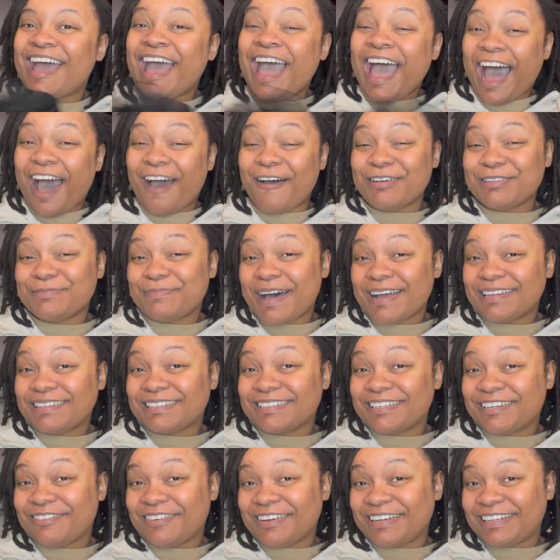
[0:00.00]
I was about to
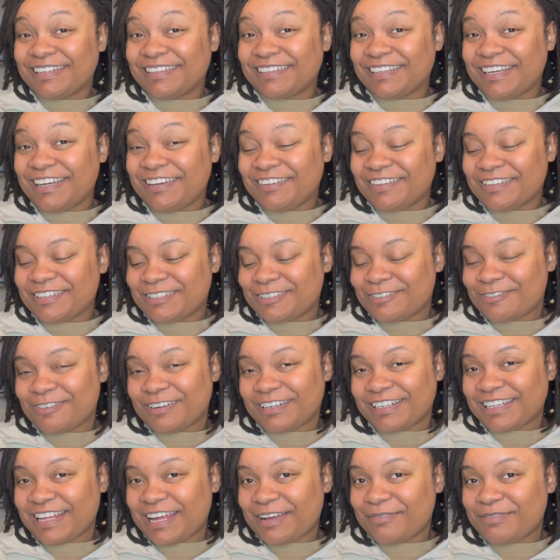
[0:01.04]
get ready to leave the store, and
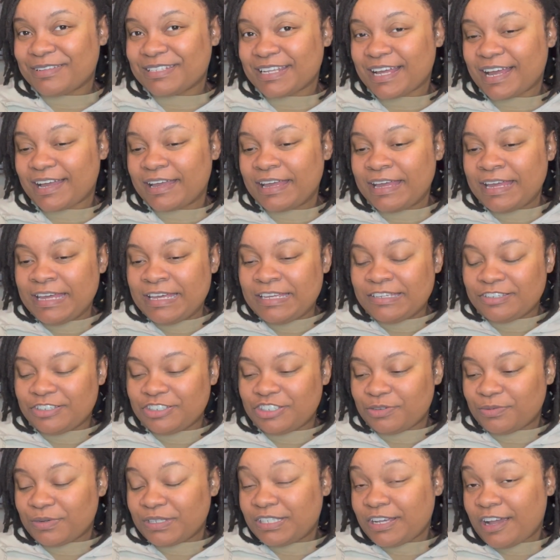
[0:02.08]
the lady was like, since
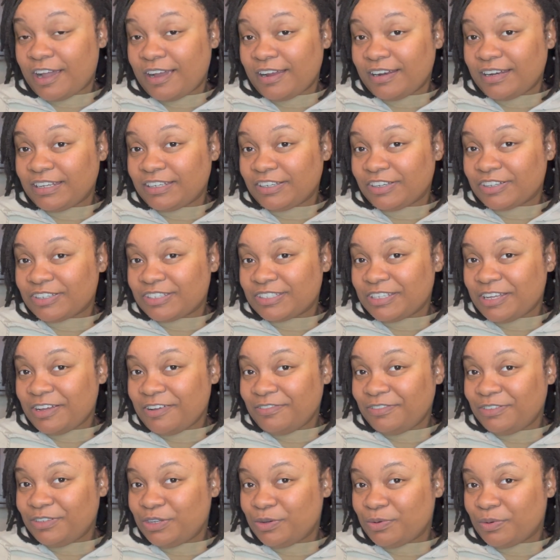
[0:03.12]
you're returning your stuff,
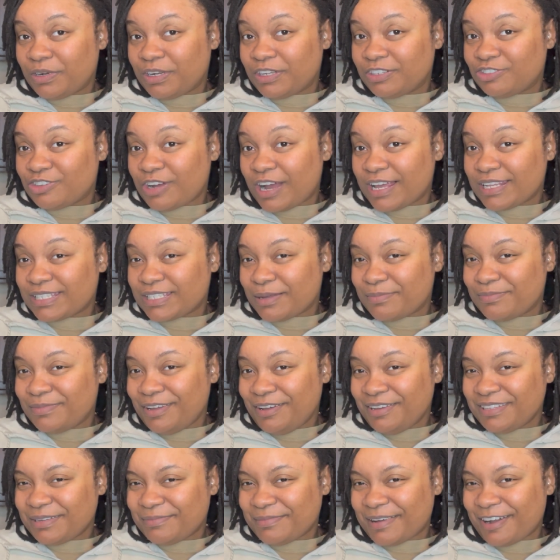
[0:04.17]
do you want to try something
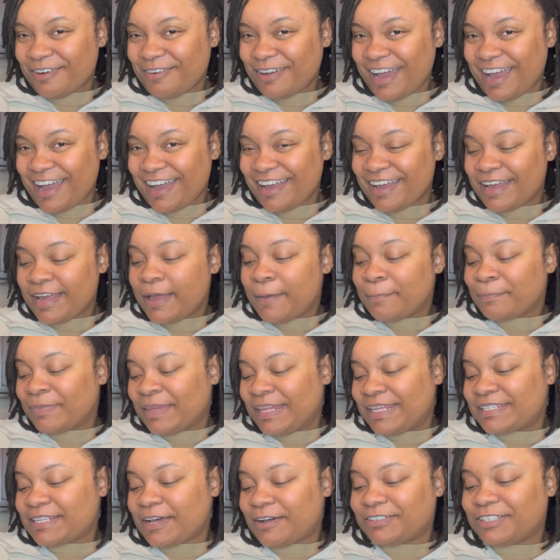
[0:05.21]
else? I'm like, okay.
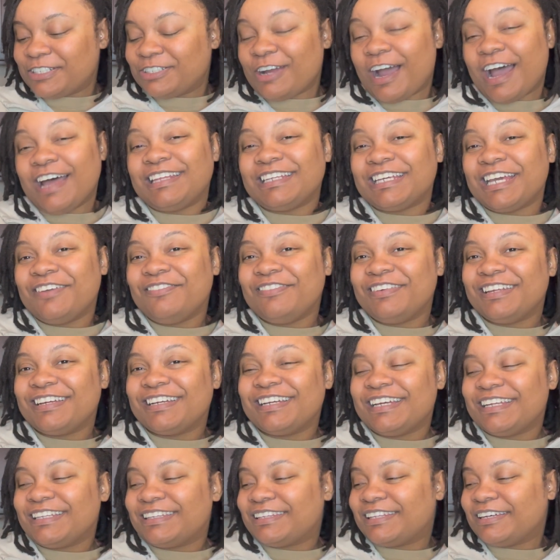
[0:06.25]
So she tried to get me to
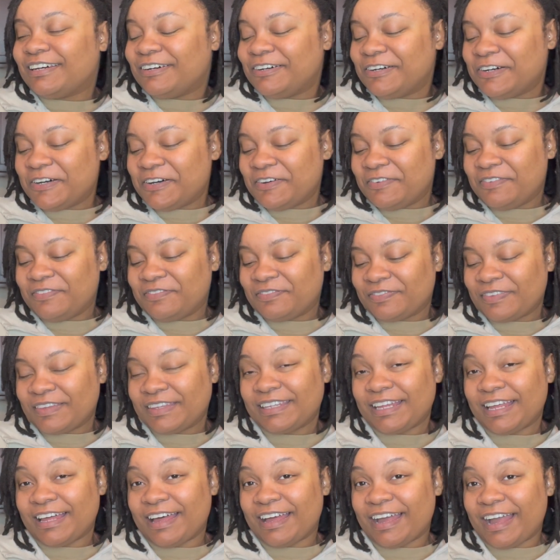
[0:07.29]
get the
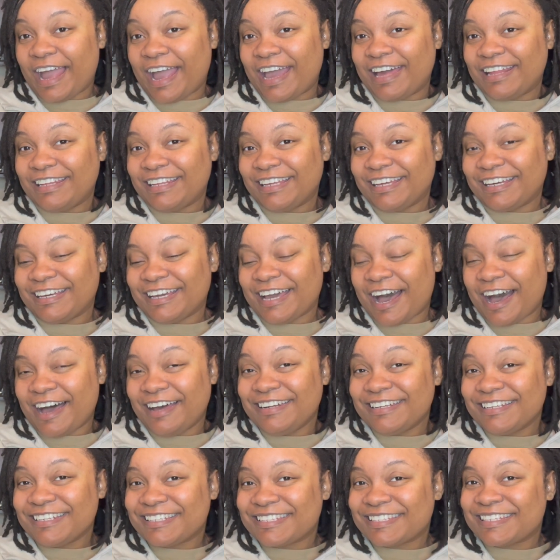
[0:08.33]
Alien
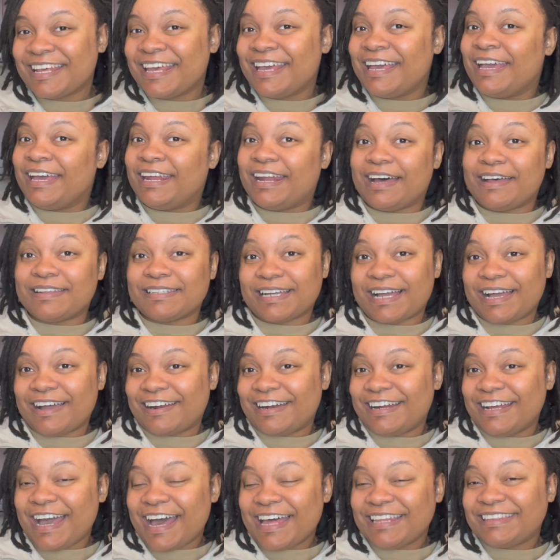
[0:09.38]
Goddess. I was like, I already
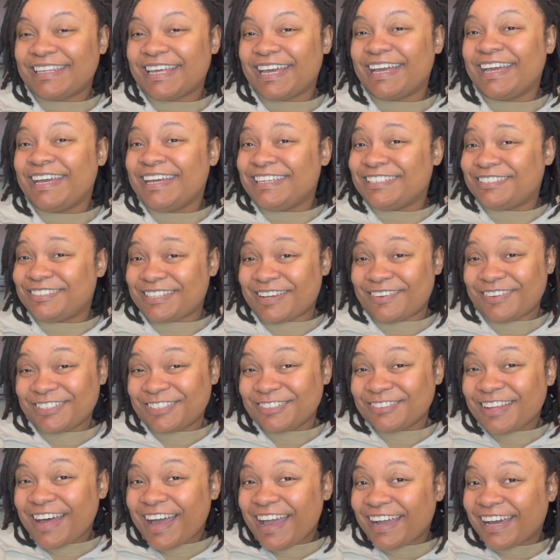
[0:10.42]
got that. She's like, what you
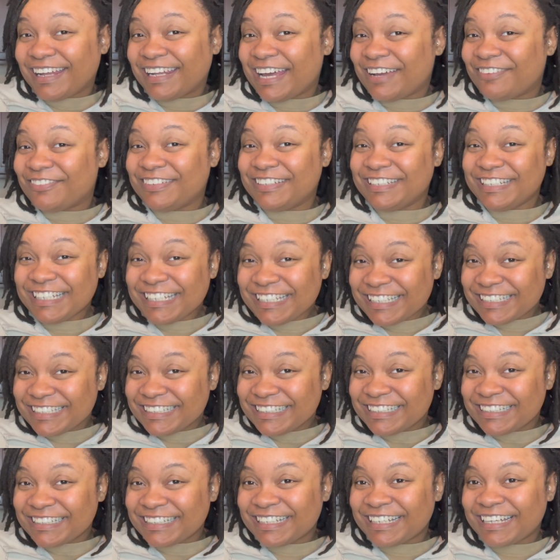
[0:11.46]
like? I like vanilla.
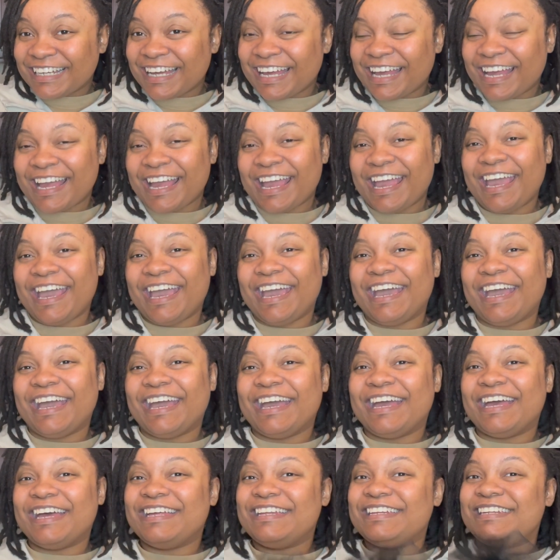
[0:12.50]

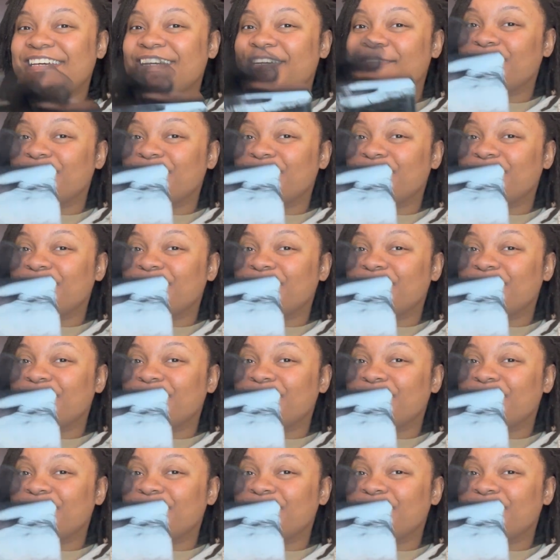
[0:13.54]
And